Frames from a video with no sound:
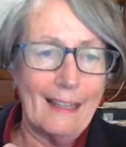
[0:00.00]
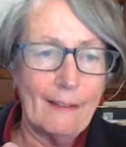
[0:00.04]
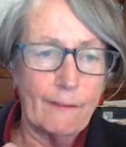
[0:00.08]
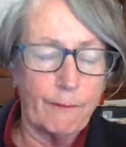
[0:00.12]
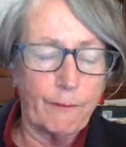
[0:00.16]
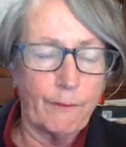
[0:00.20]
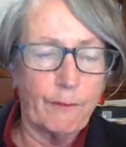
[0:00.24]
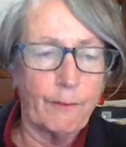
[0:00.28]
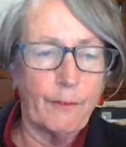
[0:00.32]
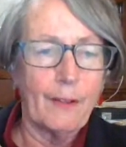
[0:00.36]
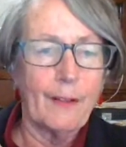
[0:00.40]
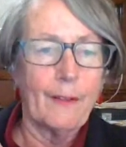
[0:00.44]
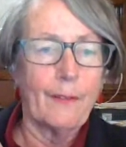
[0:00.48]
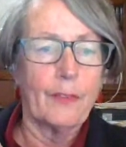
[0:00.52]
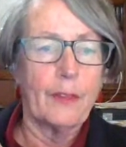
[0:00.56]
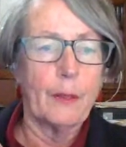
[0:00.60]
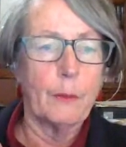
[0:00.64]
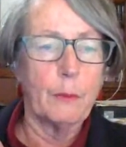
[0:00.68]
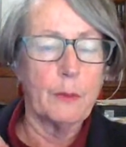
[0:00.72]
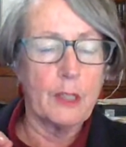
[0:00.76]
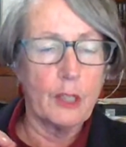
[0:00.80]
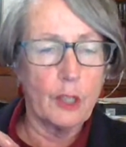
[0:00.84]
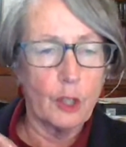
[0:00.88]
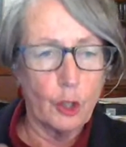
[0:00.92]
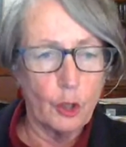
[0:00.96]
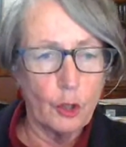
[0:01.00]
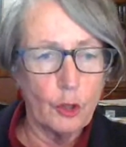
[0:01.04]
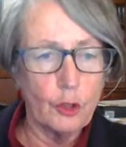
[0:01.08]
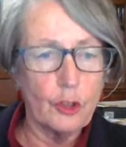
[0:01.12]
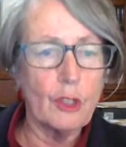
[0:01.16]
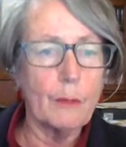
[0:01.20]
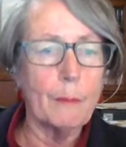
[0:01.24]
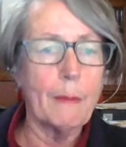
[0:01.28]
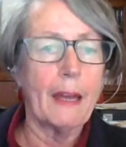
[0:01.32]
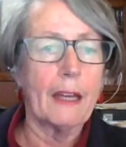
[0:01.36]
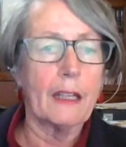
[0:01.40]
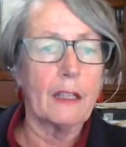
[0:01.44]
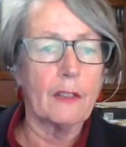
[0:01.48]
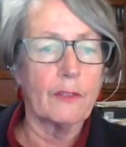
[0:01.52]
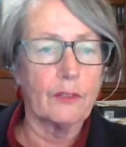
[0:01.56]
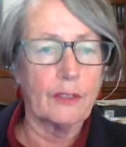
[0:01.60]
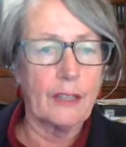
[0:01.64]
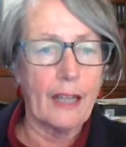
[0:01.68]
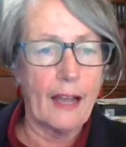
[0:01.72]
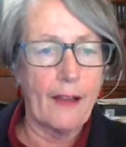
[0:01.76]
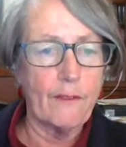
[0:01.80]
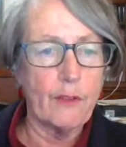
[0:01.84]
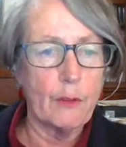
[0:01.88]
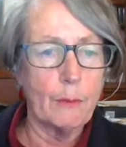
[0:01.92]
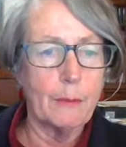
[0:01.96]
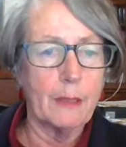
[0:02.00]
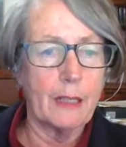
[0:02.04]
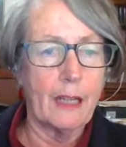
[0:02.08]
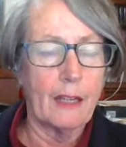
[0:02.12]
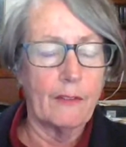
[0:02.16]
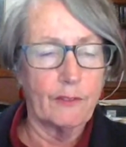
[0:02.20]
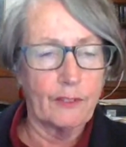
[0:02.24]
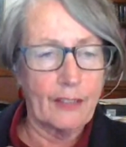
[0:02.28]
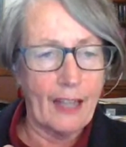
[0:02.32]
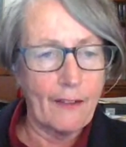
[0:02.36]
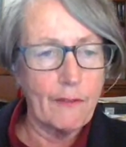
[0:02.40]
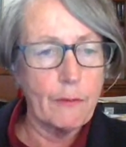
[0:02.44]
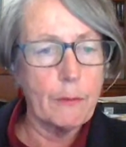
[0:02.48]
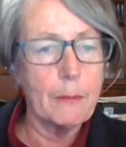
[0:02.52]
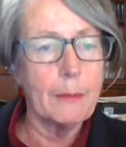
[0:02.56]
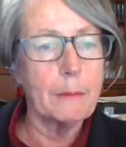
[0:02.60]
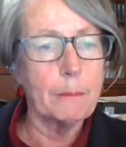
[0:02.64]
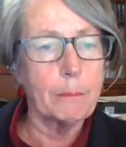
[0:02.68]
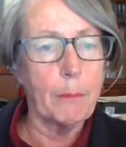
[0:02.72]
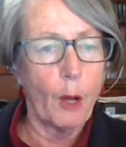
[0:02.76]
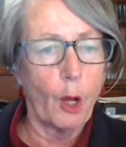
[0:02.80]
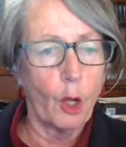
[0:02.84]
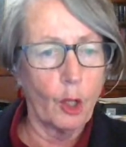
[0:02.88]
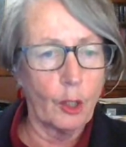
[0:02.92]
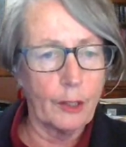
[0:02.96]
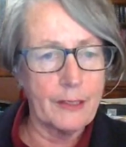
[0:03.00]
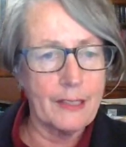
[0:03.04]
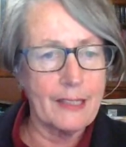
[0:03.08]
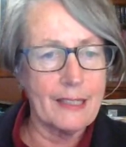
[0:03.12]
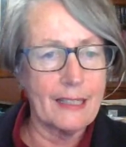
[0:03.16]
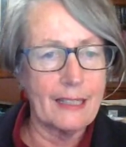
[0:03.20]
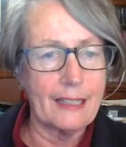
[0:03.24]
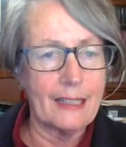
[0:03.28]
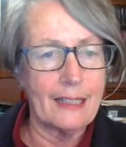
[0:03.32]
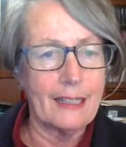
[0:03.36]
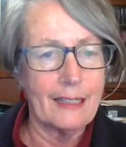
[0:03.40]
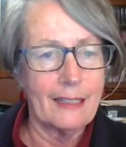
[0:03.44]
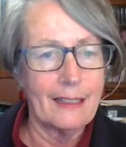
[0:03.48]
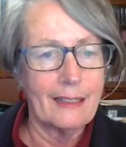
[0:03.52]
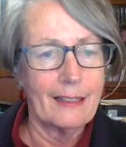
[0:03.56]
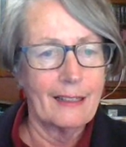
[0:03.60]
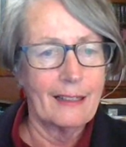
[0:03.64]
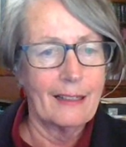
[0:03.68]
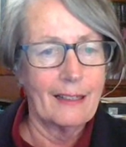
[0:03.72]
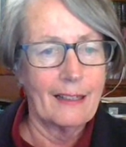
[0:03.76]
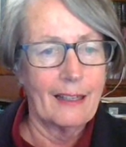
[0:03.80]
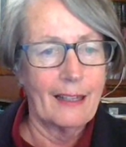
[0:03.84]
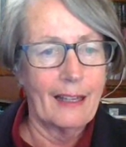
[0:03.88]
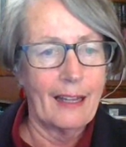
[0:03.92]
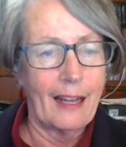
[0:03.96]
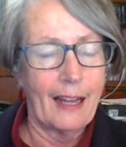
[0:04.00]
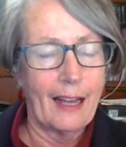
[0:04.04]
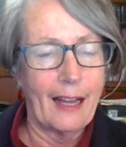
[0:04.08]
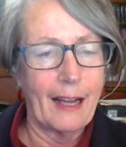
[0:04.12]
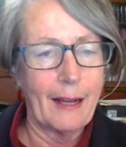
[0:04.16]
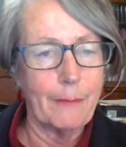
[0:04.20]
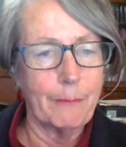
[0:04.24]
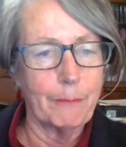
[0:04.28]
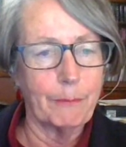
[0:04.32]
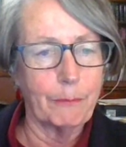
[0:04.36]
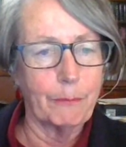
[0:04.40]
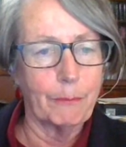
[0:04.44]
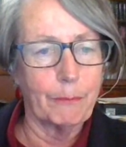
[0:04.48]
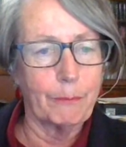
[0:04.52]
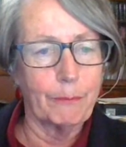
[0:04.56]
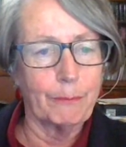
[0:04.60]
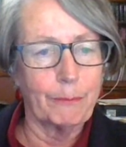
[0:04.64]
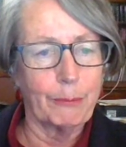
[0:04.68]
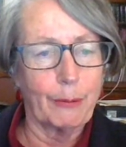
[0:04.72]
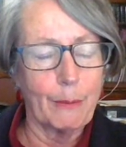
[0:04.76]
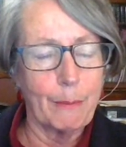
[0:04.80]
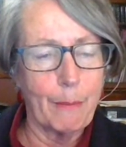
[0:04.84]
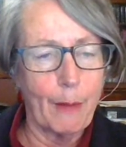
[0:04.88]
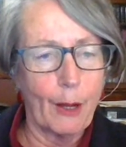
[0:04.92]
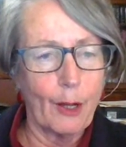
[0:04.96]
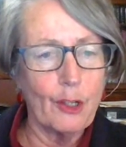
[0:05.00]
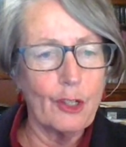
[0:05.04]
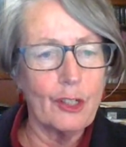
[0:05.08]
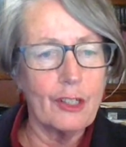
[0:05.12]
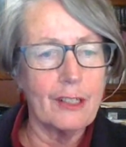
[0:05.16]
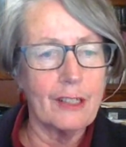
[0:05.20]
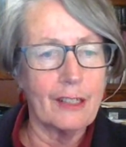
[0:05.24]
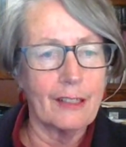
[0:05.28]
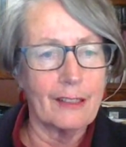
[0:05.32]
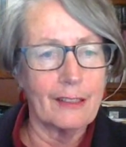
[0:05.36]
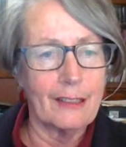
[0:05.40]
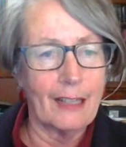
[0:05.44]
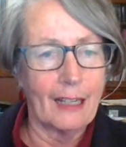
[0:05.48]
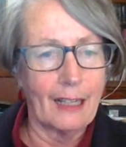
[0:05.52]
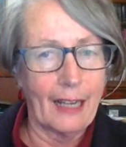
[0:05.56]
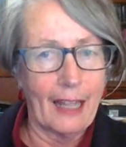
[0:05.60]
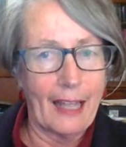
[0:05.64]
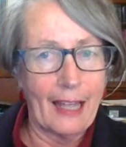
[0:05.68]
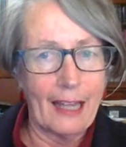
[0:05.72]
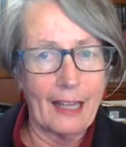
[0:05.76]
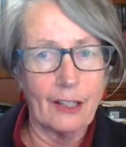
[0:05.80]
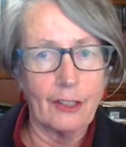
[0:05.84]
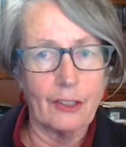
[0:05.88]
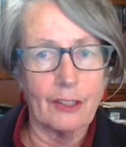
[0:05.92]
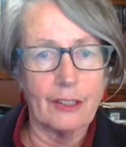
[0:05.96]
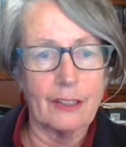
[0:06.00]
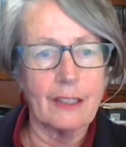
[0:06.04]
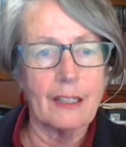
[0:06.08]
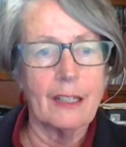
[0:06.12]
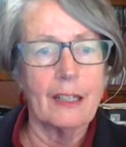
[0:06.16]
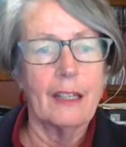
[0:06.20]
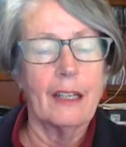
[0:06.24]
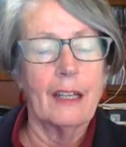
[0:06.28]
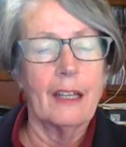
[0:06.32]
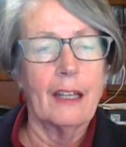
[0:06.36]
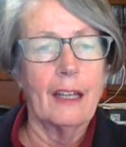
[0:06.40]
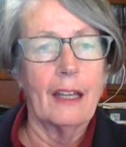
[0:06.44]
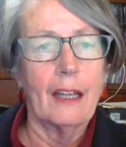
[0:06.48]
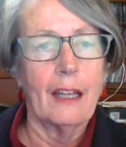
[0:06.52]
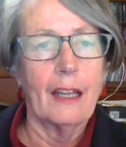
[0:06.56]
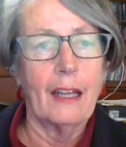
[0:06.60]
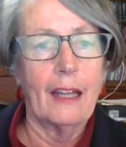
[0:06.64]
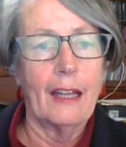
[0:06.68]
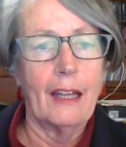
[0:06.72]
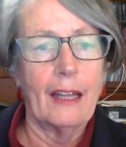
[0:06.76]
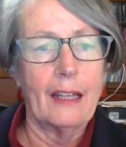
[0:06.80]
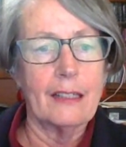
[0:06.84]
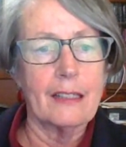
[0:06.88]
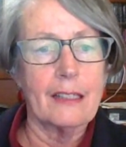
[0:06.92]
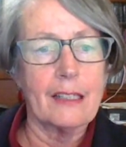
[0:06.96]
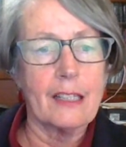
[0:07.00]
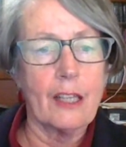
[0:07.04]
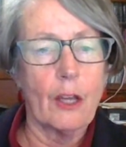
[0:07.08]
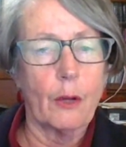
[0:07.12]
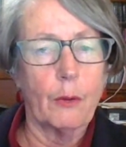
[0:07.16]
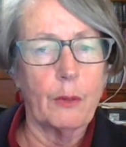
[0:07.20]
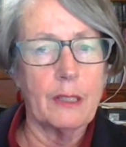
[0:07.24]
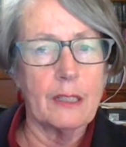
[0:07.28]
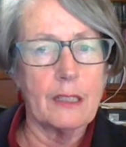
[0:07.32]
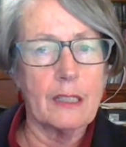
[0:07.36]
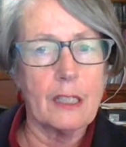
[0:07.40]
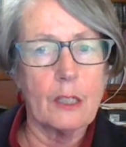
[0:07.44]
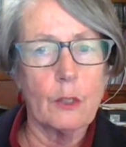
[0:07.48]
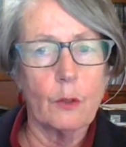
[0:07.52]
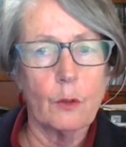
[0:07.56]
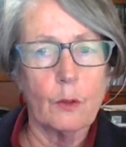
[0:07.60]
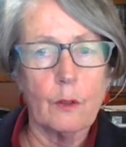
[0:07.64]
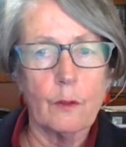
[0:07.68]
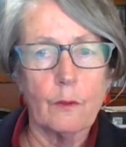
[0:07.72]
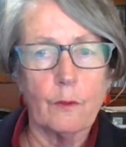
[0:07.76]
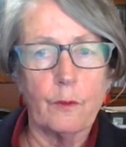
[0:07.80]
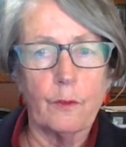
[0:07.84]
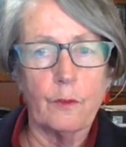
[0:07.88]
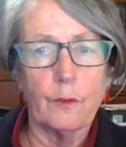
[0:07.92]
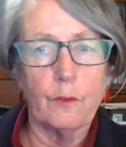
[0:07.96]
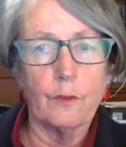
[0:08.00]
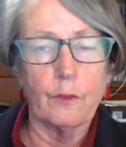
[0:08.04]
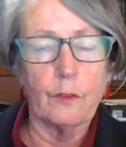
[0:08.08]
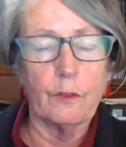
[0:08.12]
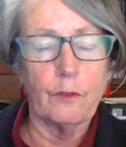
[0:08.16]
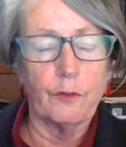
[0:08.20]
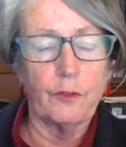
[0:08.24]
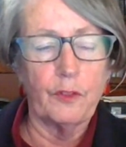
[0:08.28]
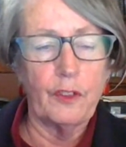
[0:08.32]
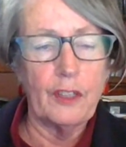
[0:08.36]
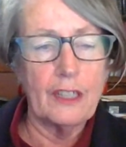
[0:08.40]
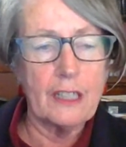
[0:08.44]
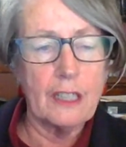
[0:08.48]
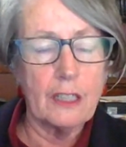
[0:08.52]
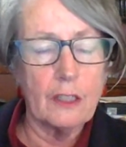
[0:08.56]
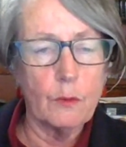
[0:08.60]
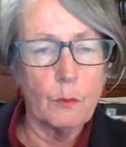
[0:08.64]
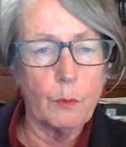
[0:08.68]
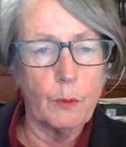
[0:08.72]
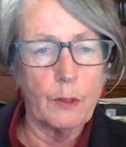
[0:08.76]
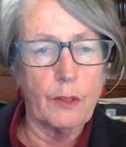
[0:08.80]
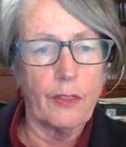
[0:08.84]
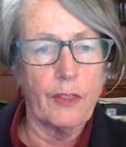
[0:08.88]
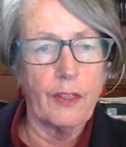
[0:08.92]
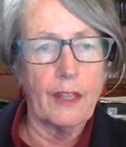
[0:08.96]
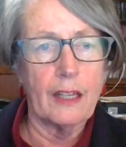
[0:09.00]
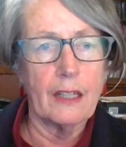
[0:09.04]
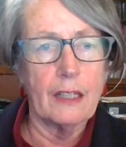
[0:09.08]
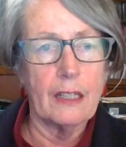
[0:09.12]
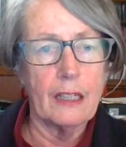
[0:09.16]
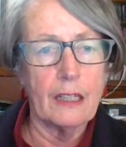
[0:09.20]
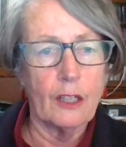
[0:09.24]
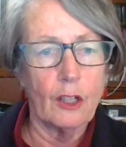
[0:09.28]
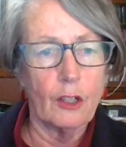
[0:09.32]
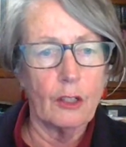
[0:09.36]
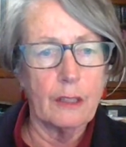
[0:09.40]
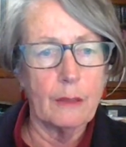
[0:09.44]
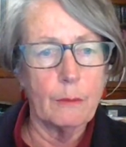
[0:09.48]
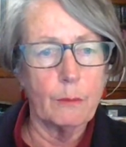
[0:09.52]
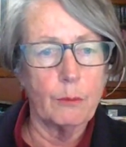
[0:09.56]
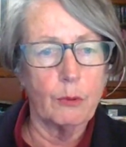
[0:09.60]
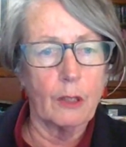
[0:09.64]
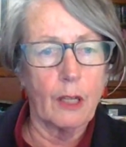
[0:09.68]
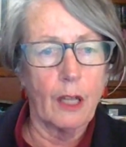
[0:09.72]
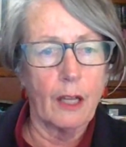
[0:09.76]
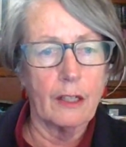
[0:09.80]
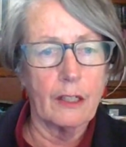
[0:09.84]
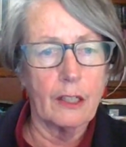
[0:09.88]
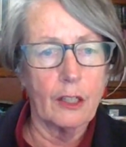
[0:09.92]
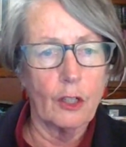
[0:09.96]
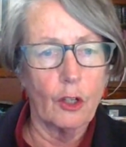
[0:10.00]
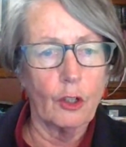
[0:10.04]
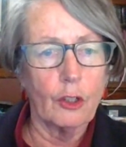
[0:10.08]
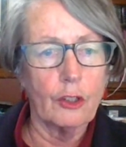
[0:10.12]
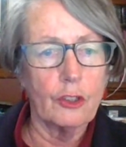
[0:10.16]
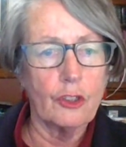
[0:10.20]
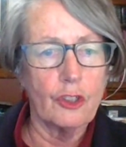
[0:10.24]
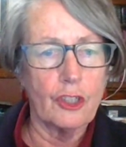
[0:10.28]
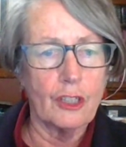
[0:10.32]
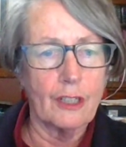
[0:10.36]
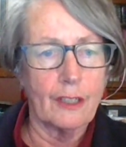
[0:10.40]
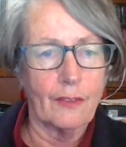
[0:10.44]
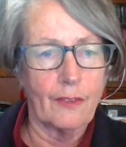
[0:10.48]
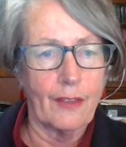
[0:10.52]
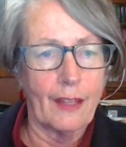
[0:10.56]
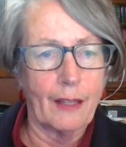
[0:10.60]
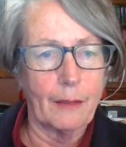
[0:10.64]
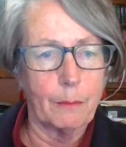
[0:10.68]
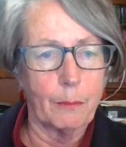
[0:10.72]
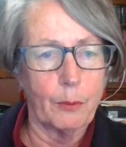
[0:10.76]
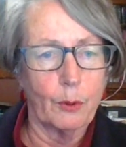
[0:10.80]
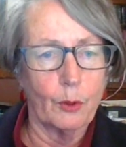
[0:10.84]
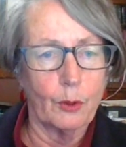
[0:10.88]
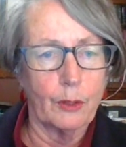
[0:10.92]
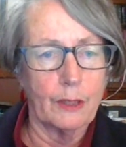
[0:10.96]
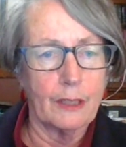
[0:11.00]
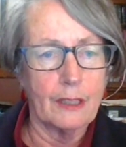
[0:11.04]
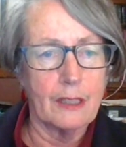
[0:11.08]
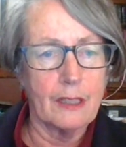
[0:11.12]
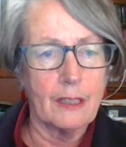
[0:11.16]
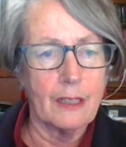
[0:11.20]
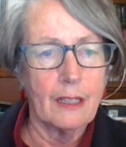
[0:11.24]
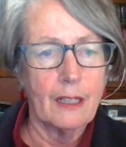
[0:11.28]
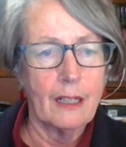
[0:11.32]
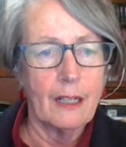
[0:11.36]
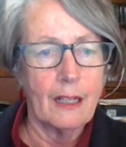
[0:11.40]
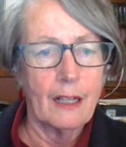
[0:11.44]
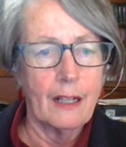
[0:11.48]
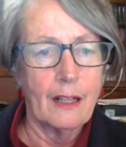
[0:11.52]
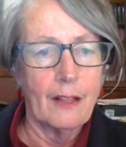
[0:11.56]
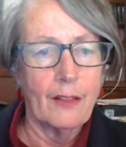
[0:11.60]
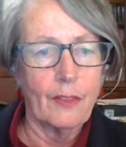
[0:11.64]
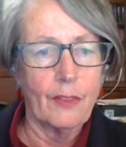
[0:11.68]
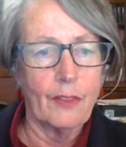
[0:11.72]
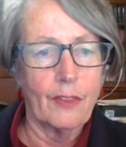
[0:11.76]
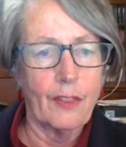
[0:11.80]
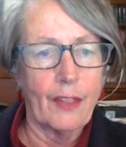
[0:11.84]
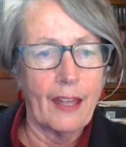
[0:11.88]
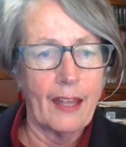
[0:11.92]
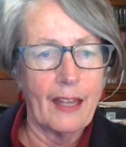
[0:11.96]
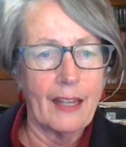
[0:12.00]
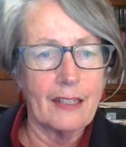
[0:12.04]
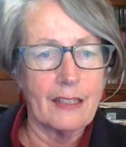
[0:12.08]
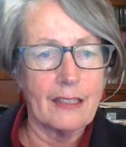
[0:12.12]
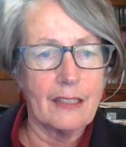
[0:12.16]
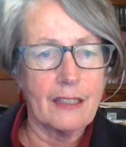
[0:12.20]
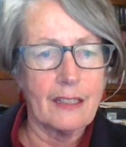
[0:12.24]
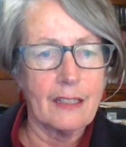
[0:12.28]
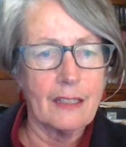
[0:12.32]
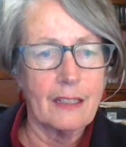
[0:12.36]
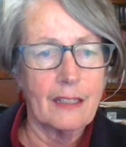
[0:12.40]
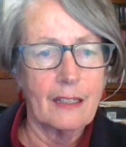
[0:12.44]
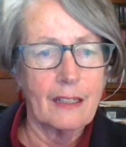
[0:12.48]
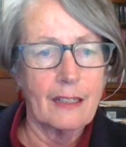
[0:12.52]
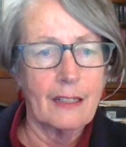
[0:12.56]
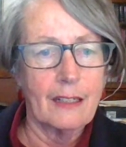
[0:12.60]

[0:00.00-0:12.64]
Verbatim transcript: if there was a huge amount of government policy promoted it and allowed it. And so it sort of fitted with their neoliberal ideology at that point, that